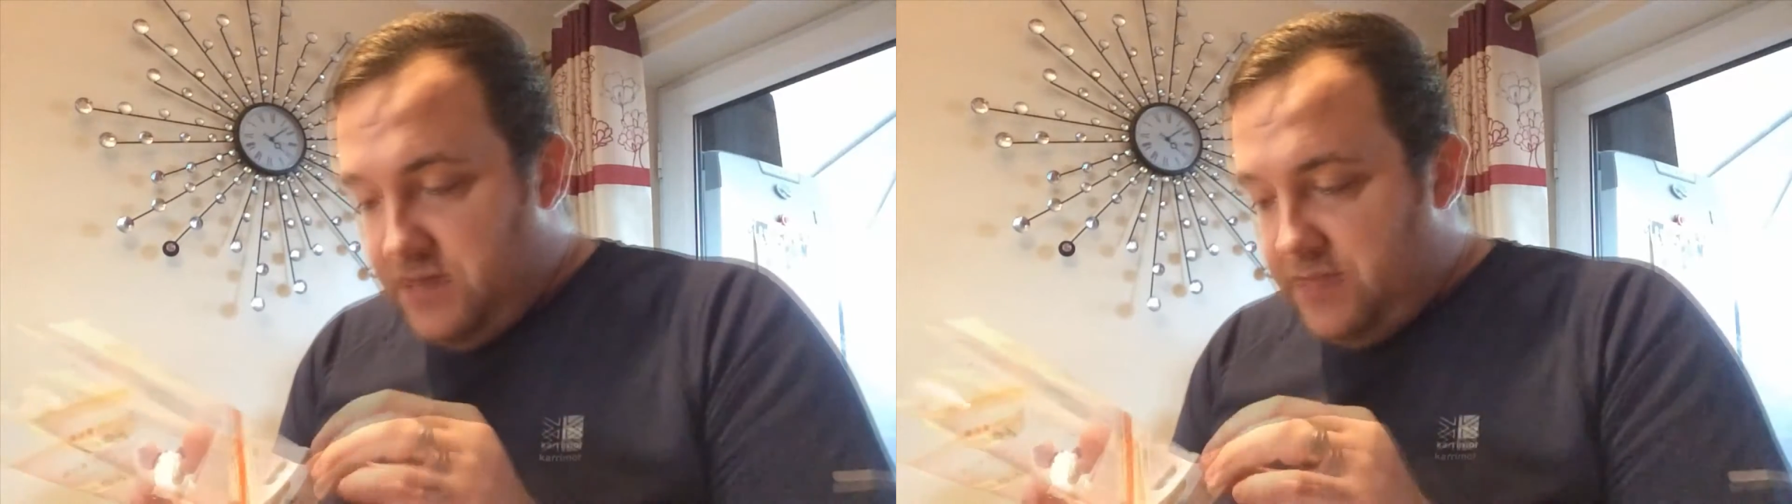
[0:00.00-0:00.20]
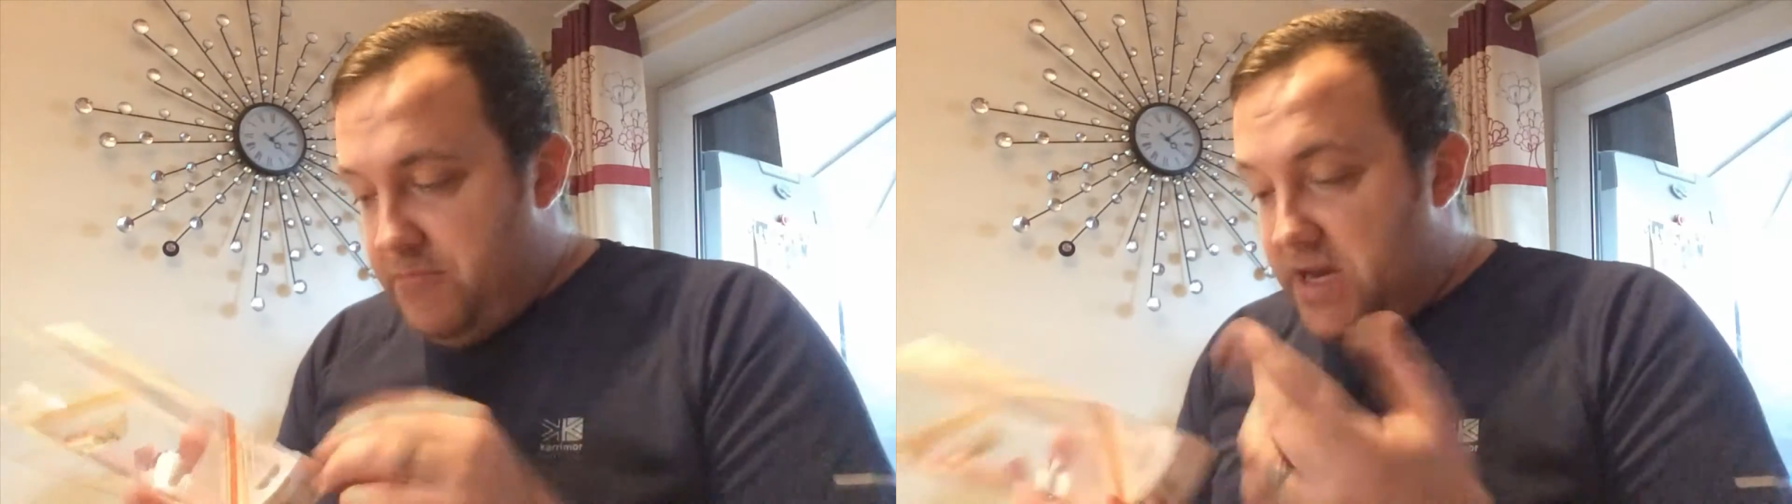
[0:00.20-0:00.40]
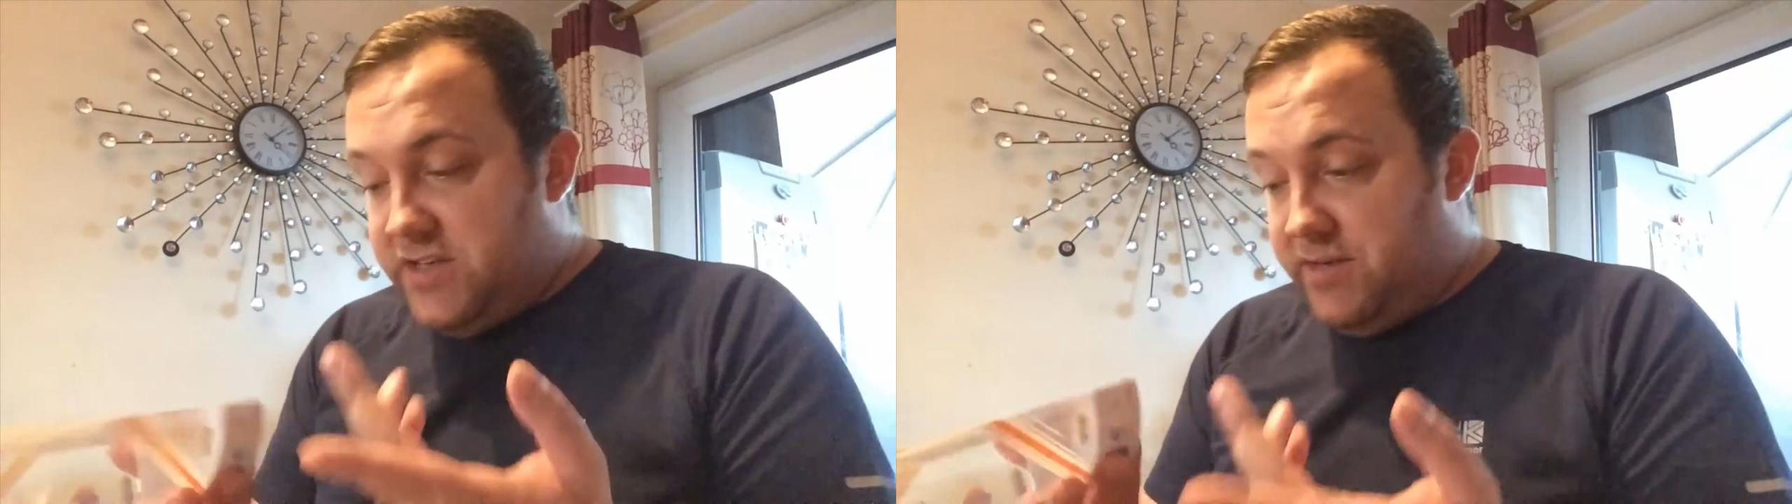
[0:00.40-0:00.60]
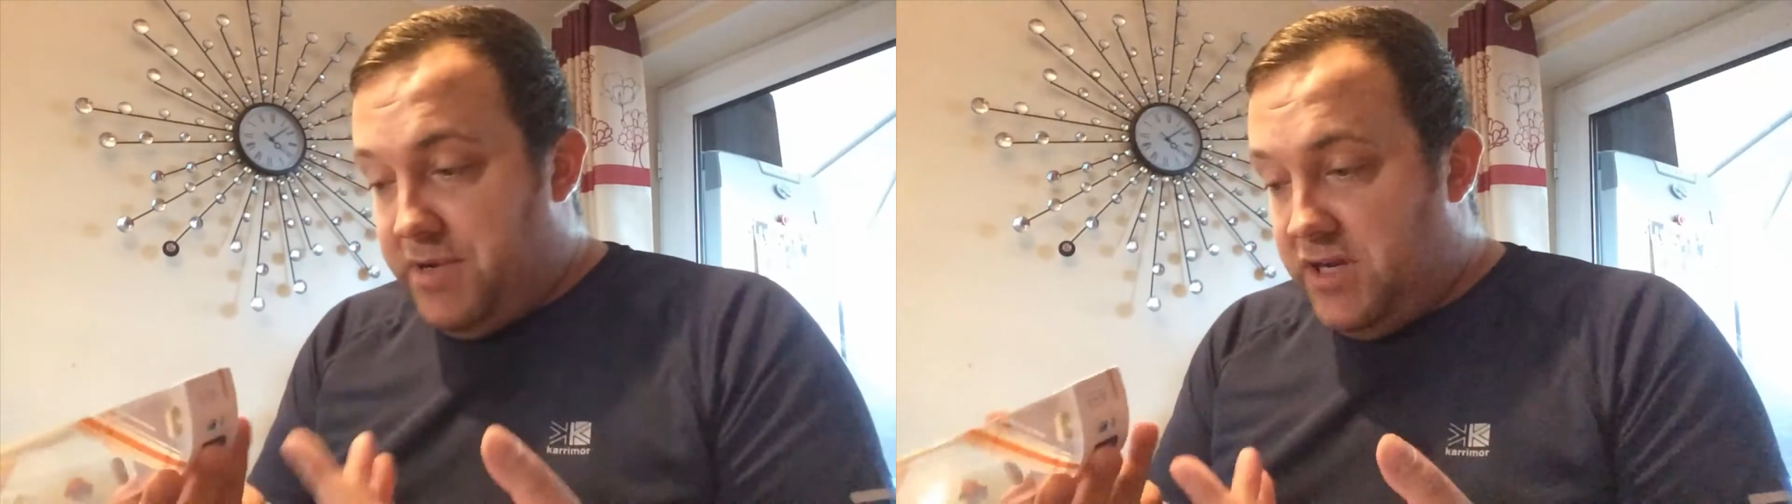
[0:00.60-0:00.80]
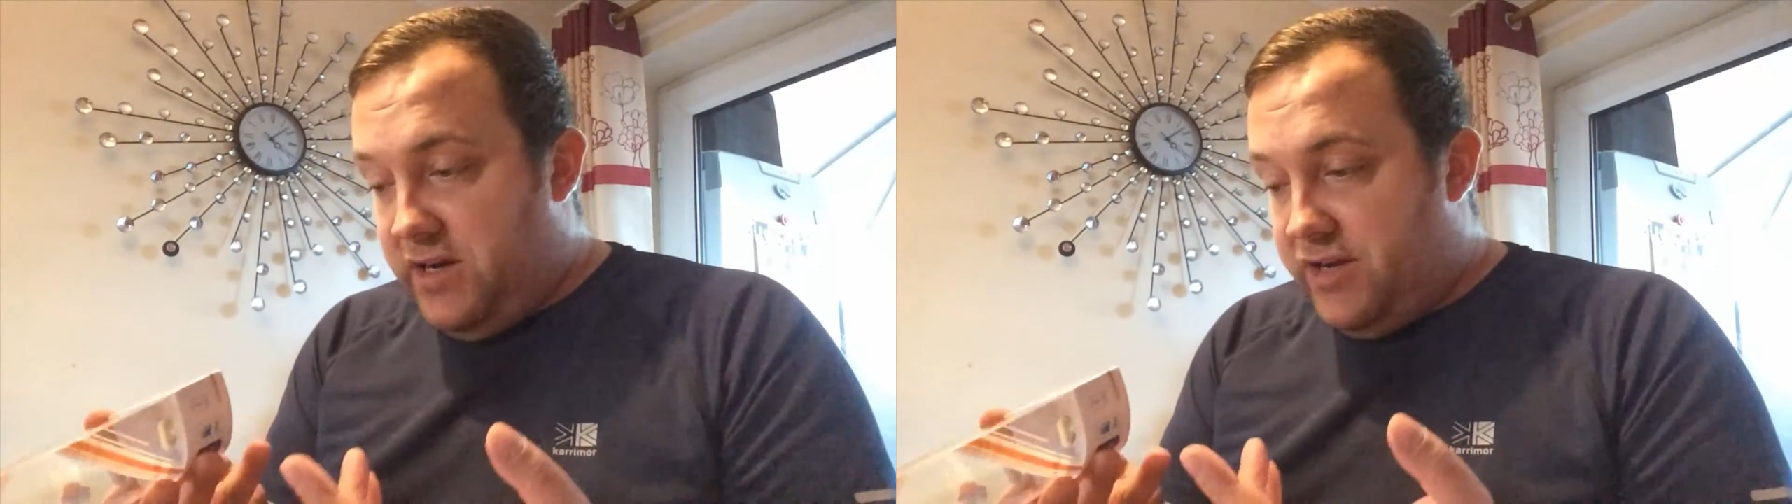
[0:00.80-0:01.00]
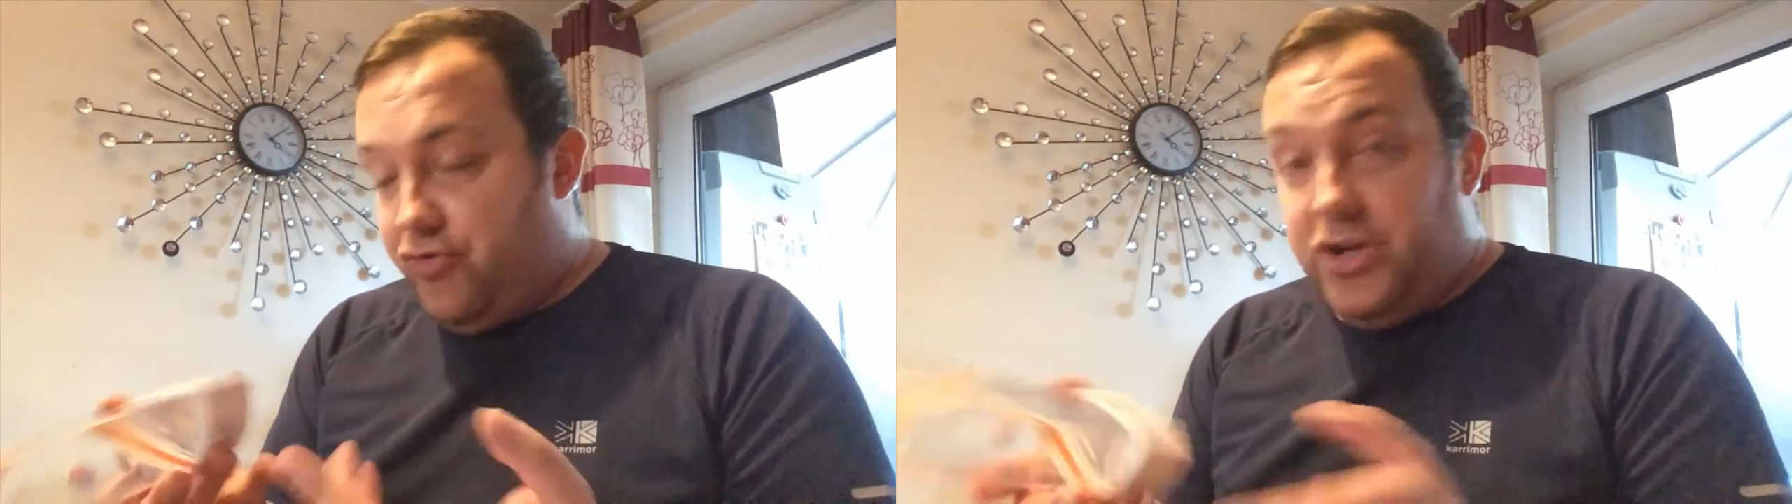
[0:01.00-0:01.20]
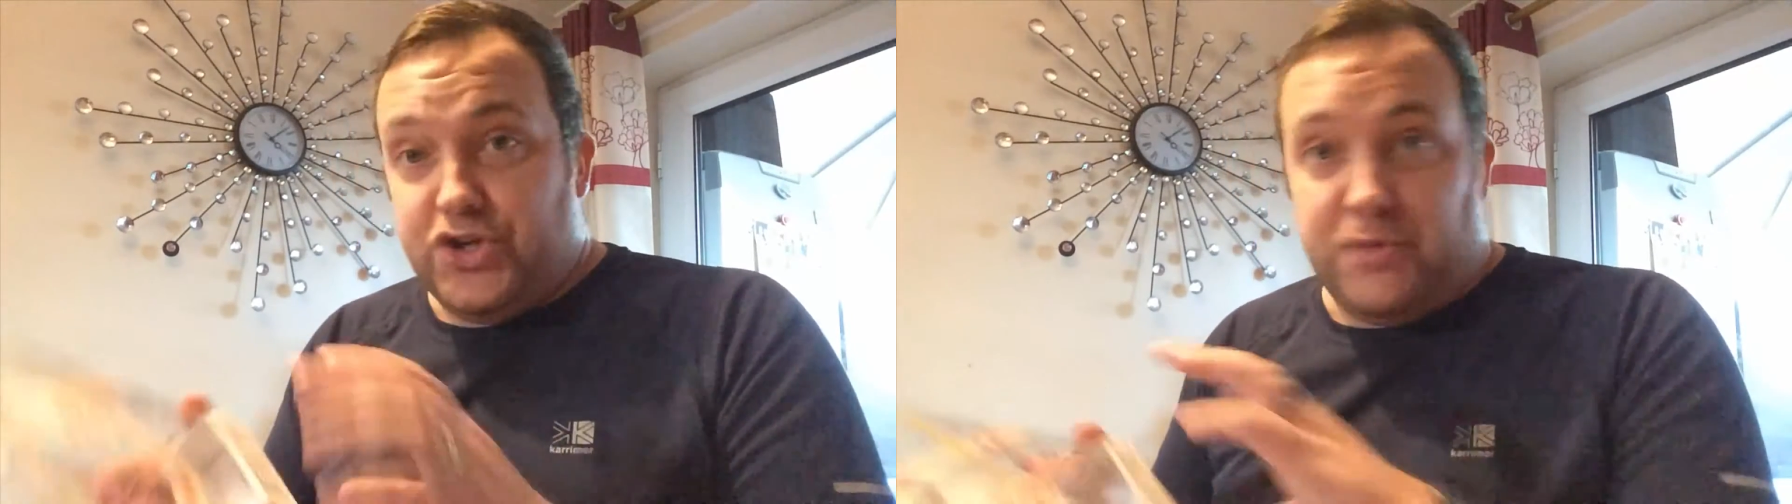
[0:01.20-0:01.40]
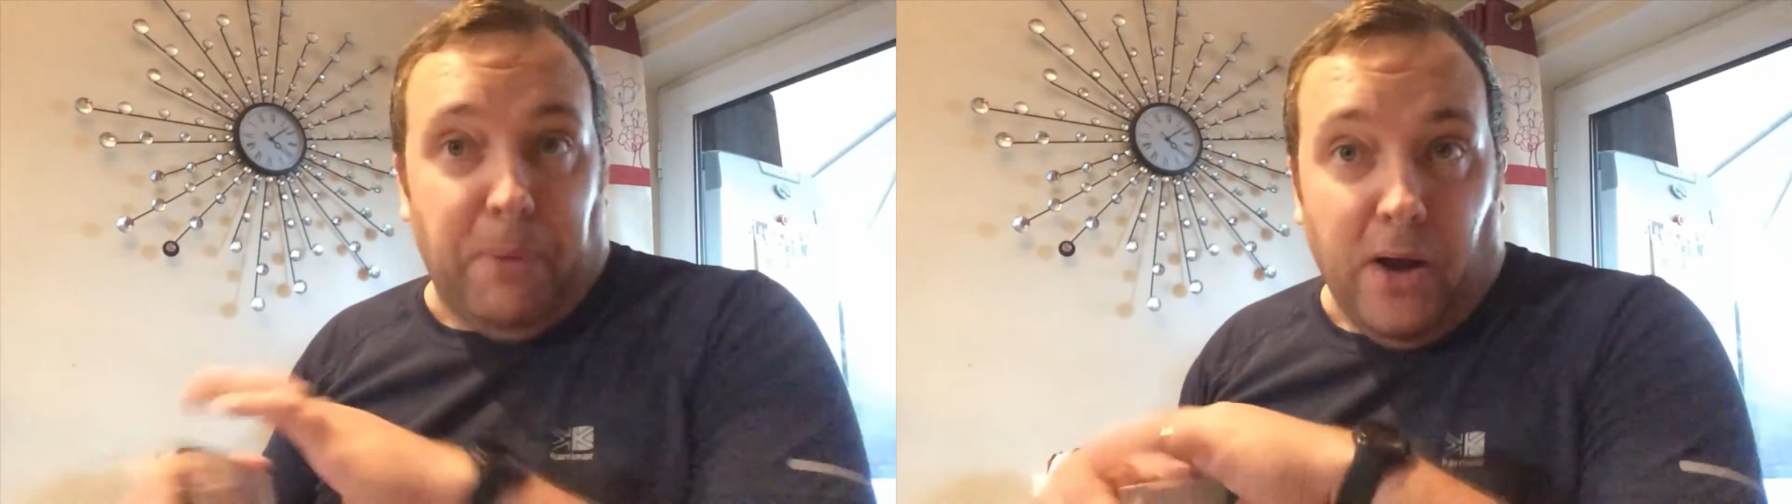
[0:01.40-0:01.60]
meant to be literally
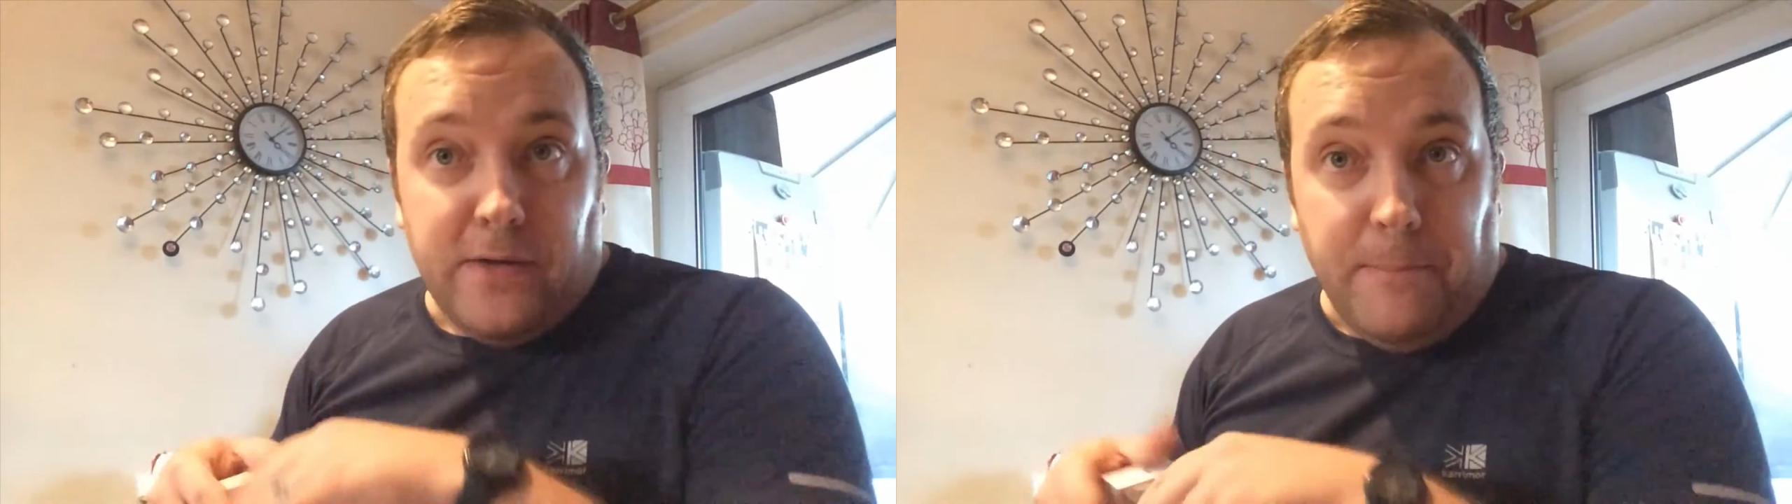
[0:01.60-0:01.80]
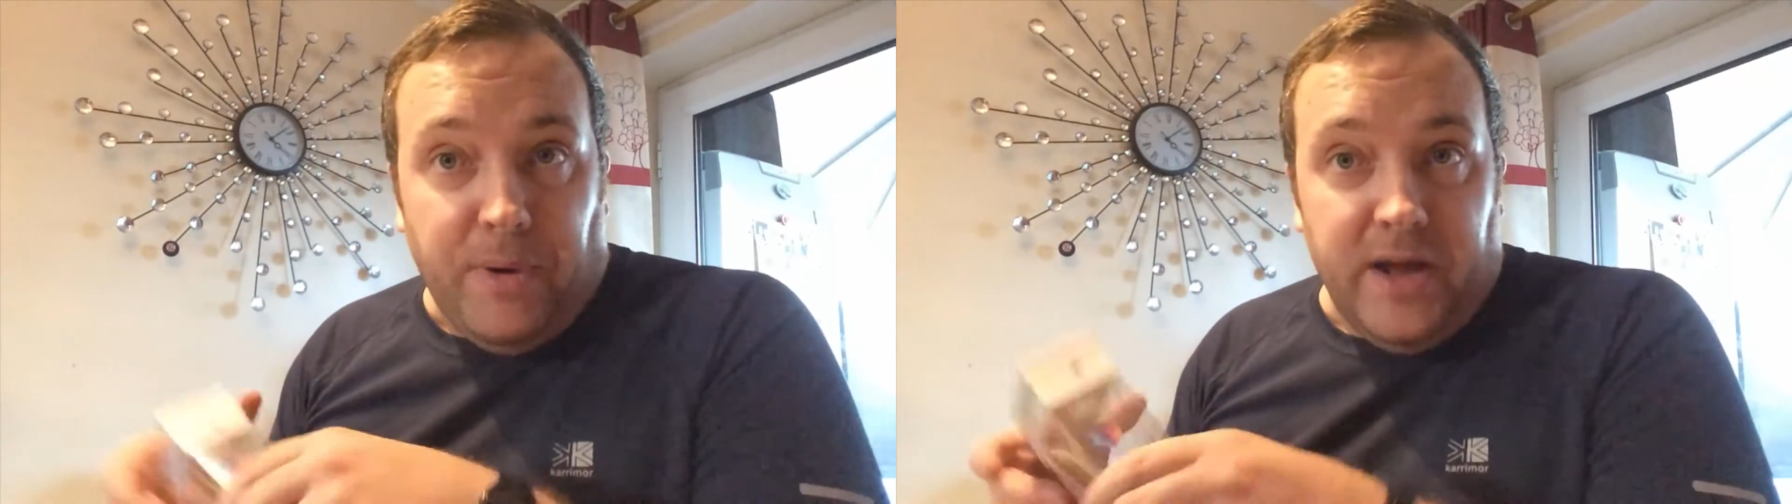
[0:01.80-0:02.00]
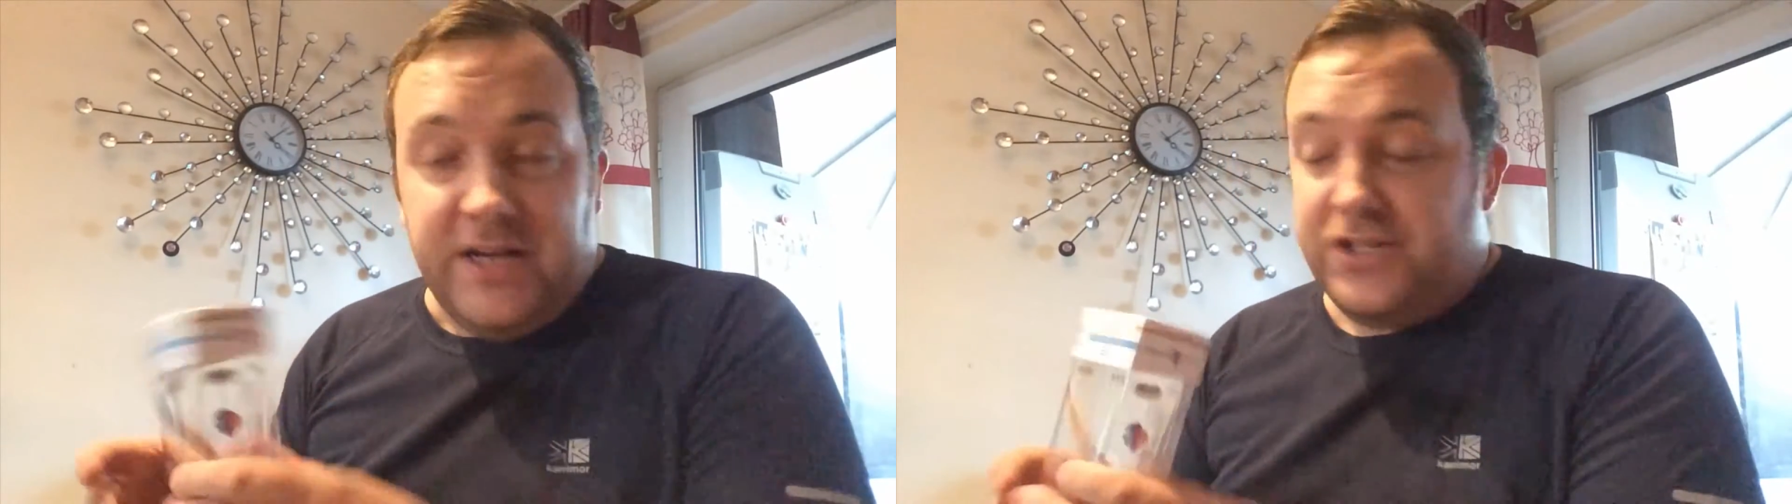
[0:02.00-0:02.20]
just plug and play,